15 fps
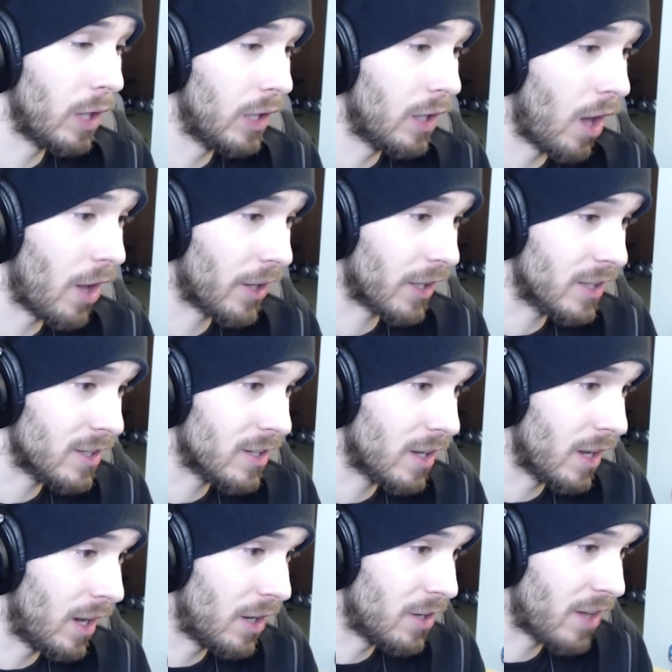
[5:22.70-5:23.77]
melodic
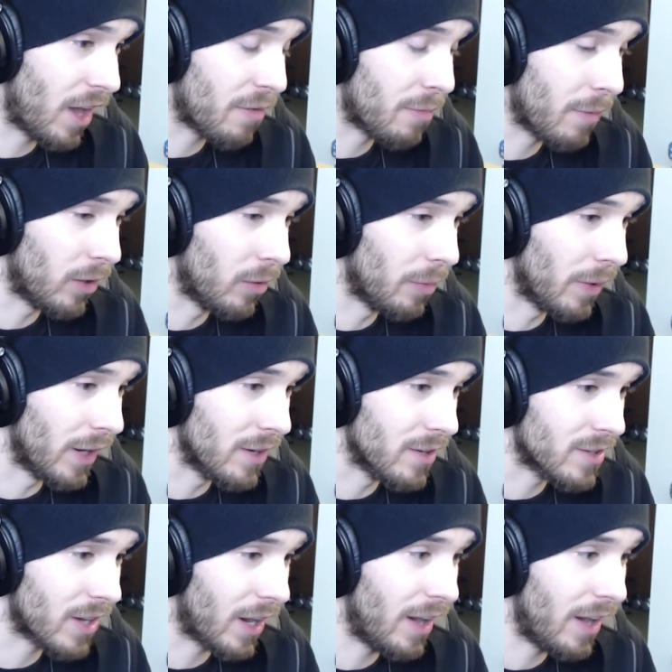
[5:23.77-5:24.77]
uh, death metal band?